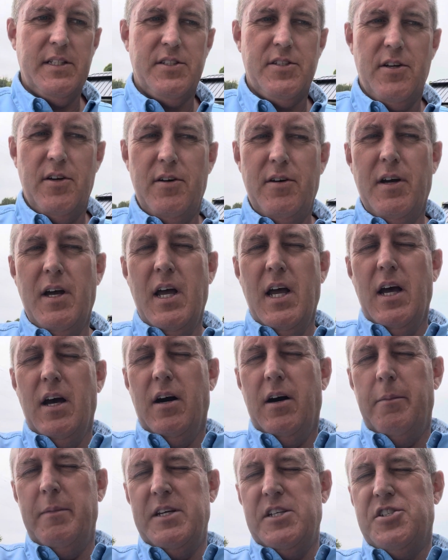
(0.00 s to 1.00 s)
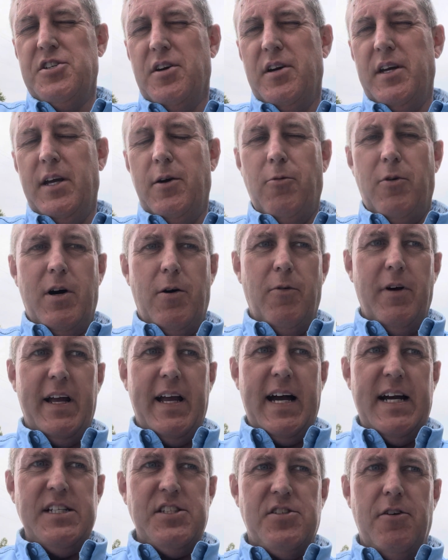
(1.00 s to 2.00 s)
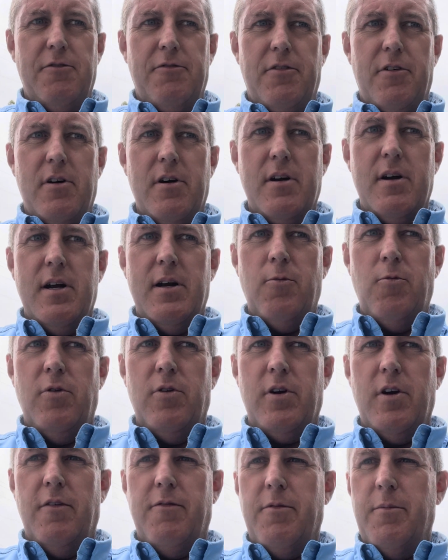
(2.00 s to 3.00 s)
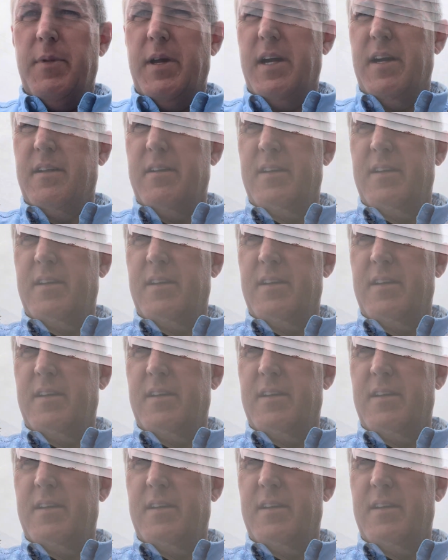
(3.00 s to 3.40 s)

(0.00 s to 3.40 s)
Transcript: So let me show you what we got so far and we'll go from there. Right,